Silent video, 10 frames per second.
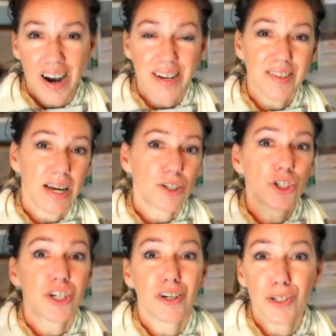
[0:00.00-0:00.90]
eyes and
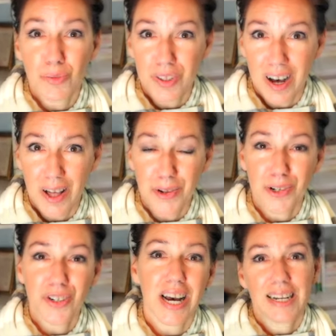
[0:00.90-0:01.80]
shared it with
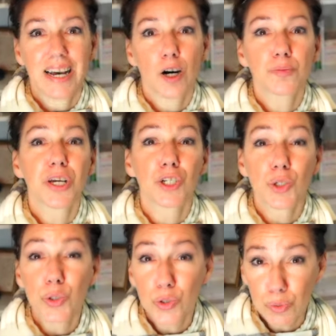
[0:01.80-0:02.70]
others and helped
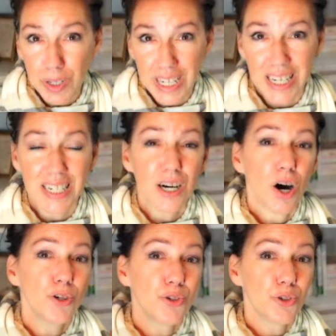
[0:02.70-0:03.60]
illuminate
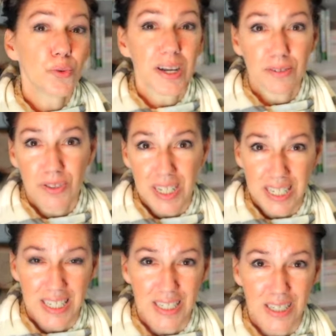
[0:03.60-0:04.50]
a new way of
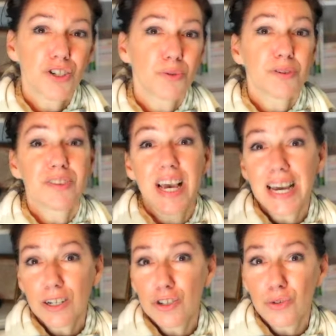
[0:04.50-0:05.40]
thinking. So if they
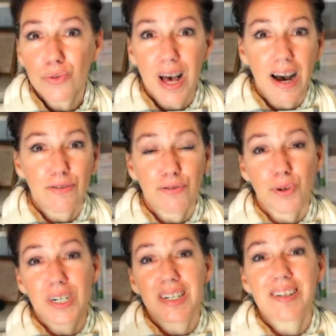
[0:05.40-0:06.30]
could do that
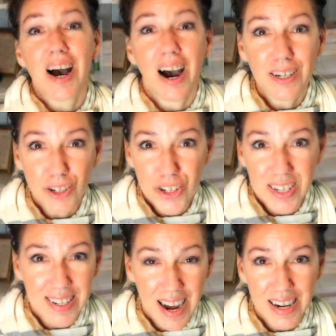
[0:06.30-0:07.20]
for an entire
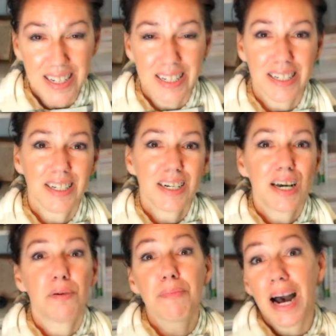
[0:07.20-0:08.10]
society,
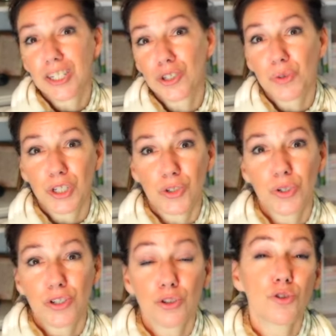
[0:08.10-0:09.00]
imagine what you
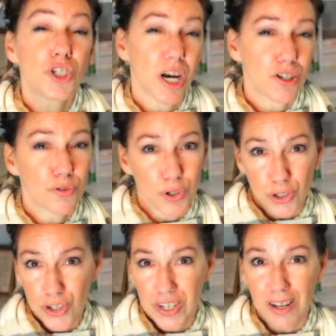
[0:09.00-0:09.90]
could do just for
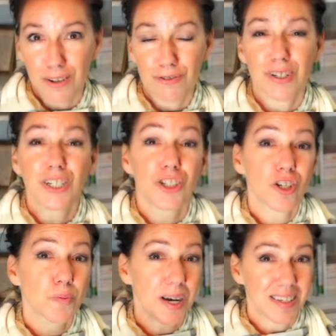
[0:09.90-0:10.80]
yourself,
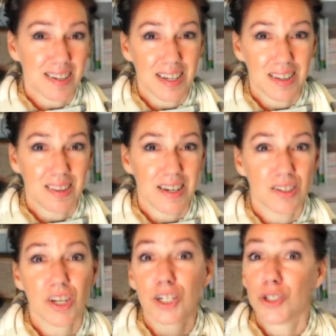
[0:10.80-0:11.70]
just by seeing
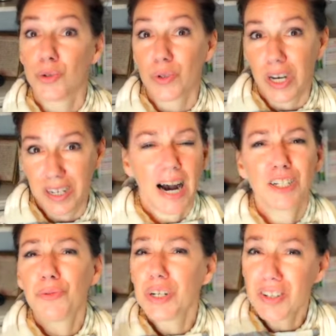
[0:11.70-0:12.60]
things in a new light. I
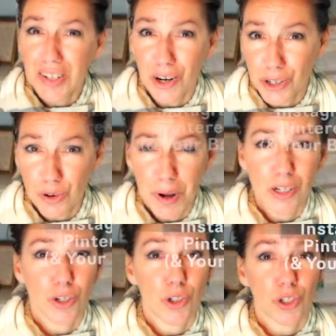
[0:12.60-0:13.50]
don't want to scare you
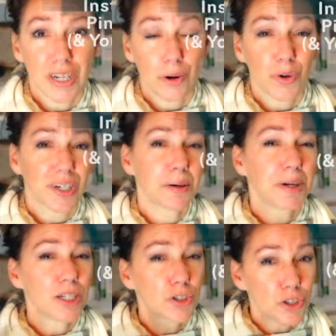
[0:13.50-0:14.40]
about social networking,
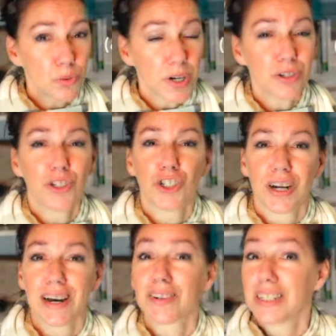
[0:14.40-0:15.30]
but I do want you to
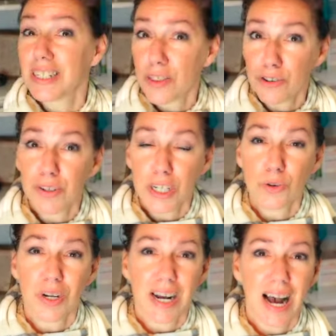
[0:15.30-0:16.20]
check out another video
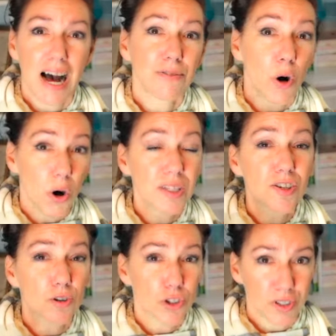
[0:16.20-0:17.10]
that I have on
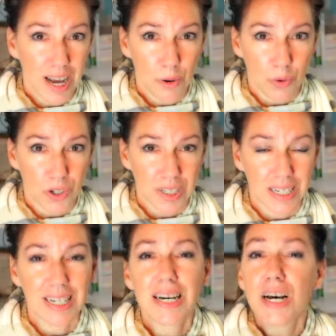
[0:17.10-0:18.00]
social
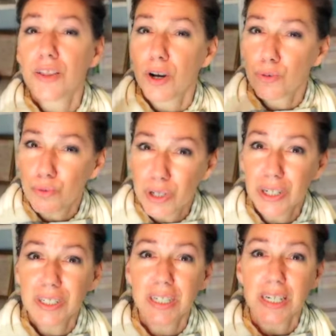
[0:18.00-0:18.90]
networking that
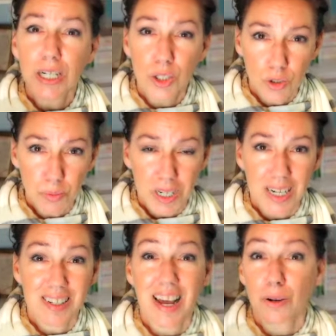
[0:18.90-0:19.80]
really
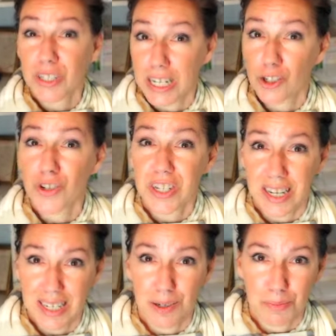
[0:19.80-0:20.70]
illuminates how dangerous
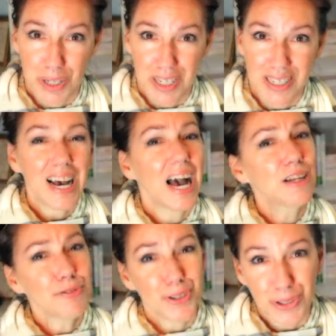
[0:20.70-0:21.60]
it can be. And
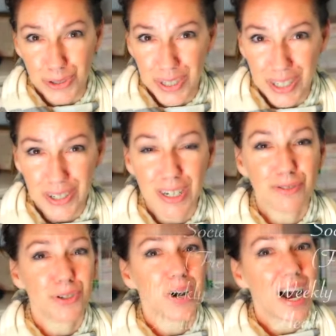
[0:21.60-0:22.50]
if you're new here,
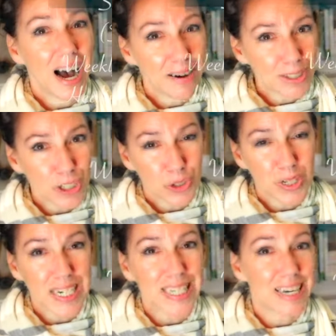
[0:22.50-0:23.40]
if you haven't
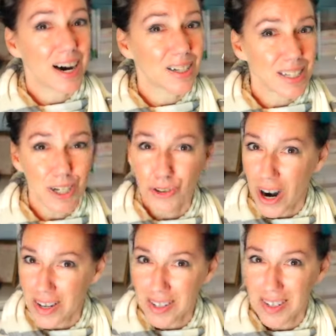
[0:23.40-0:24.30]
joined the Ugly
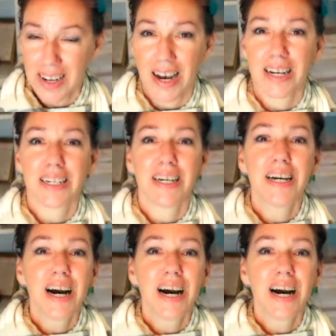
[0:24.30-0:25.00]
Cry Society,